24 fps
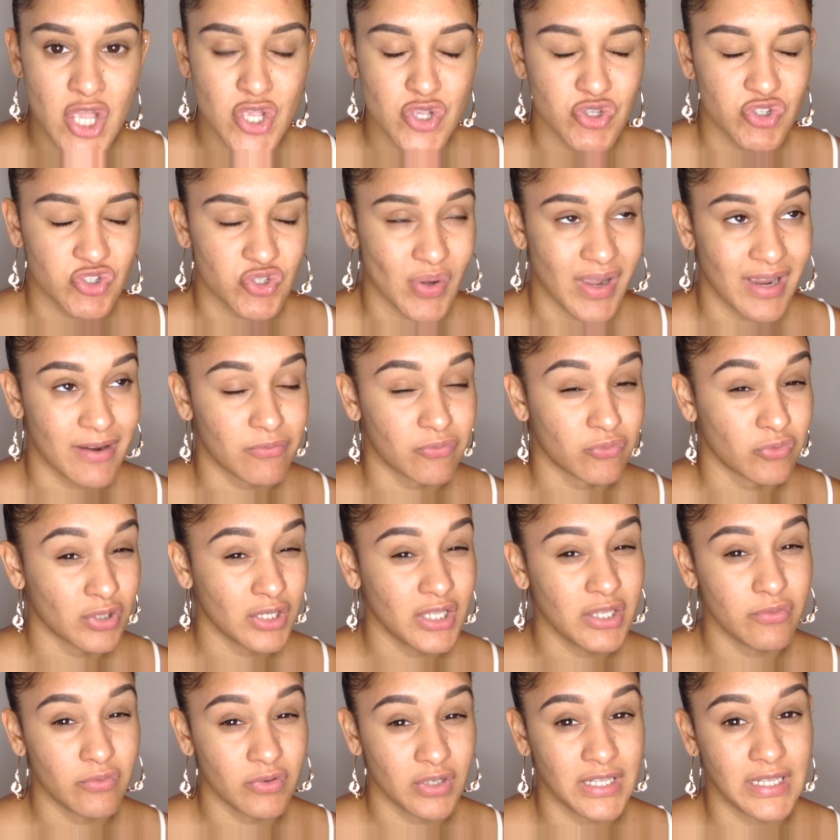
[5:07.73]
So I
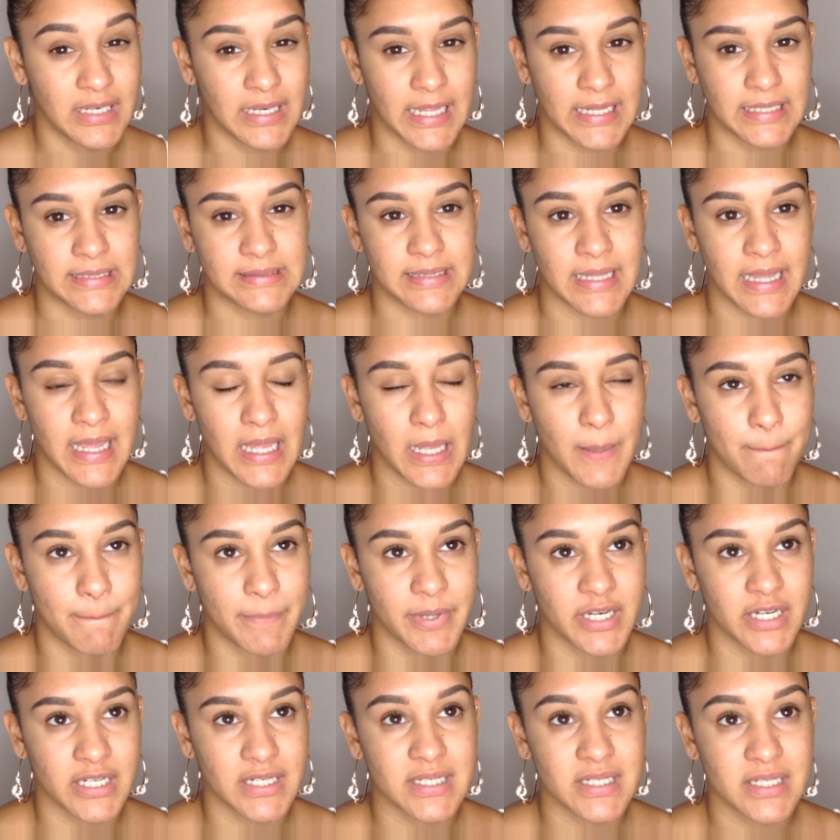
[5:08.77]
really like that,
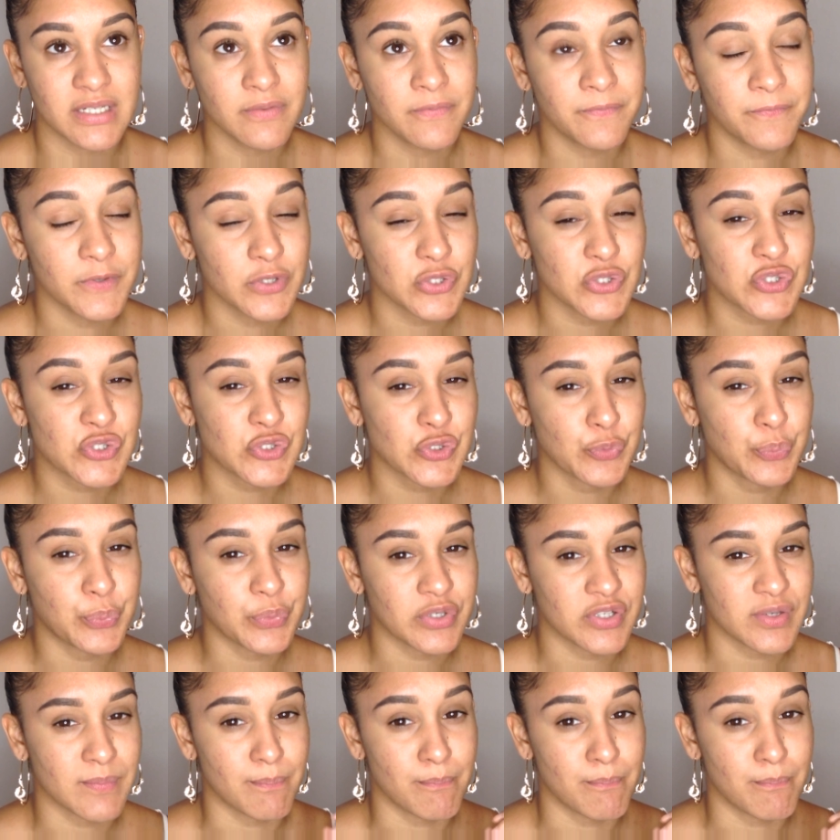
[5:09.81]
but it didn't feel super